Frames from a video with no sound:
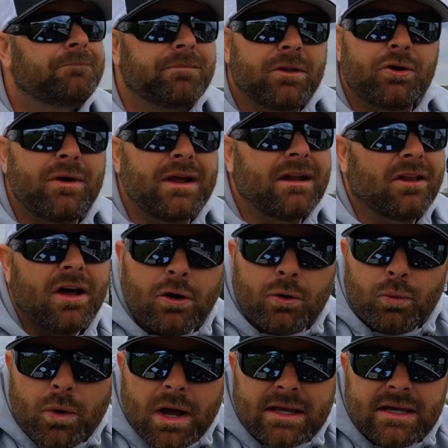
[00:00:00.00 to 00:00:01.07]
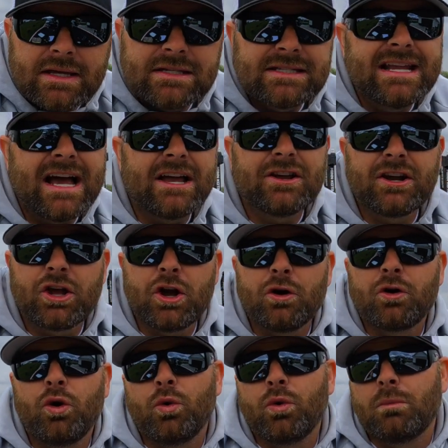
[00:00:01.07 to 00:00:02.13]
create a lot of ruckus. Now you're gonna
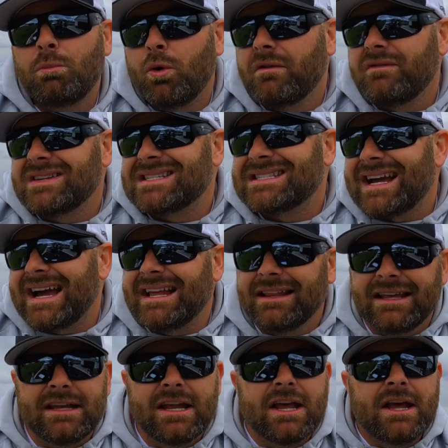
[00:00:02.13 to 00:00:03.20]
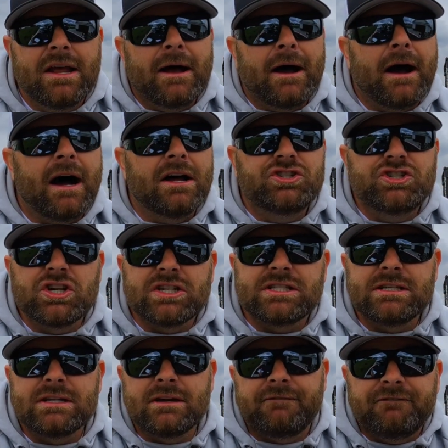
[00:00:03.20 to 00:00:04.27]
go more of a silent just
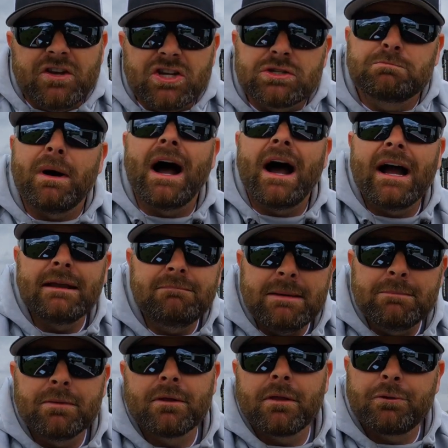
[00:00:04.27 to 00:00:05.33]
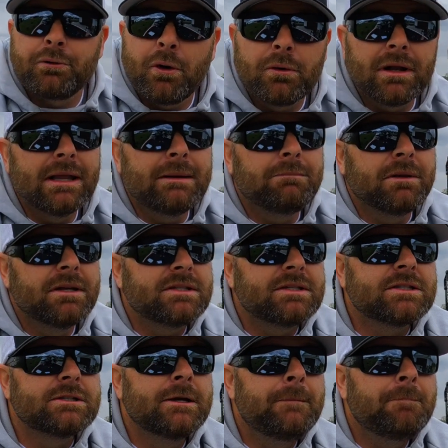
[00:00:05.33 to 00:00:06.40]
to fish behind people that are throwing a
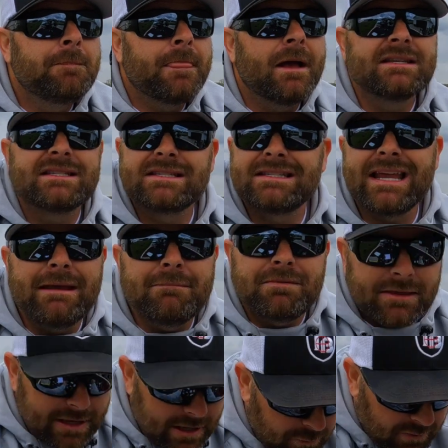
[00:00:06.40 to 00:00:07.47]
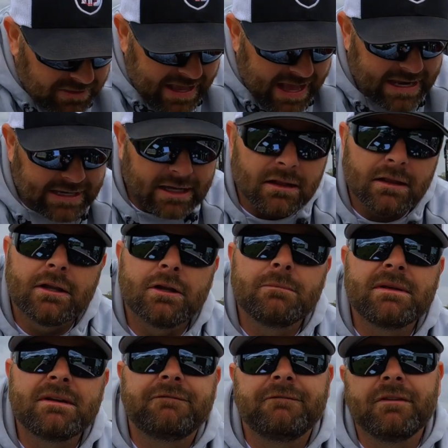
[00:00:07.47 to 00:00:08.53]
lipless. Same thing with adding a little
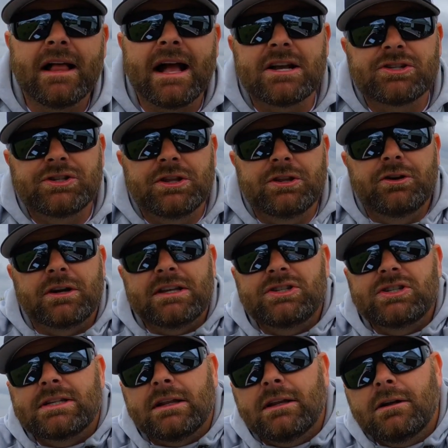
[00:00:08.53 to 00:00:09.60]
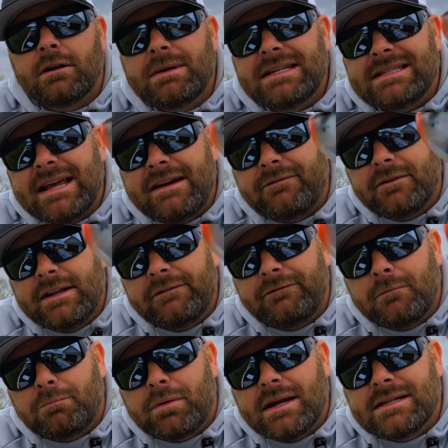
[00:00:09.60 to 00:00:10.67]
bit of flash to the hook. It's just a little bit
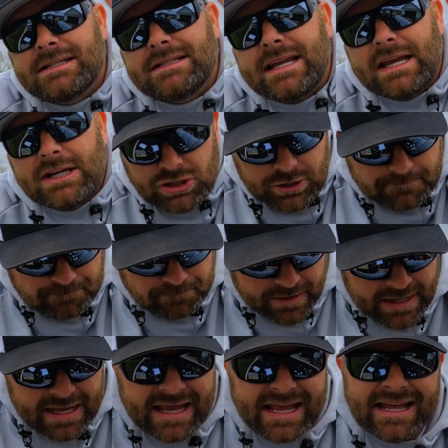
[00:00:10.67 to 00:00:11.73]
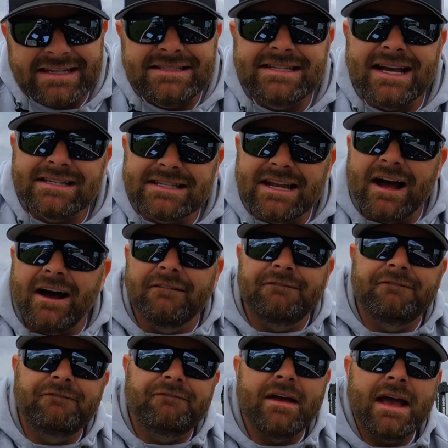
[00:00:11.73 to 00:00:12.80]
different presentation. It doesn't
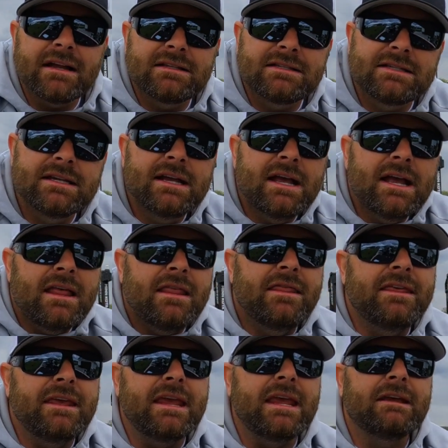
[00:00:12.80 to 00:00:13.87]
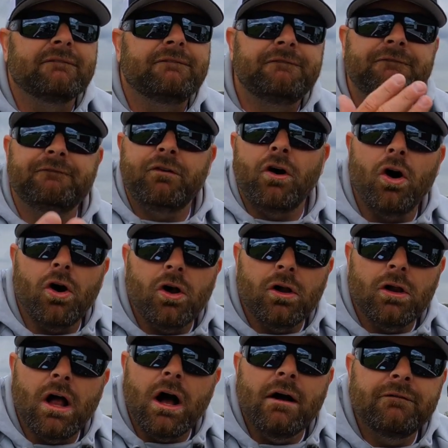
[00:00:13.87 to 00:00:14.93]
affect the
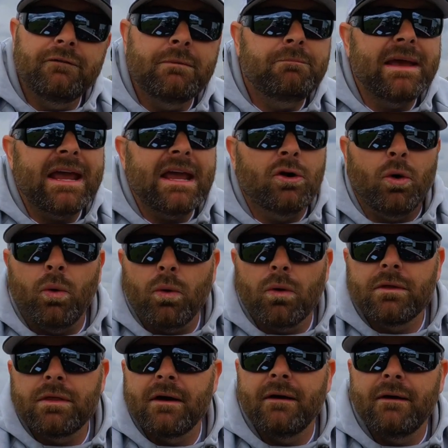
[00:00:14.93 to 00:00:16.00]
fall of the bait or the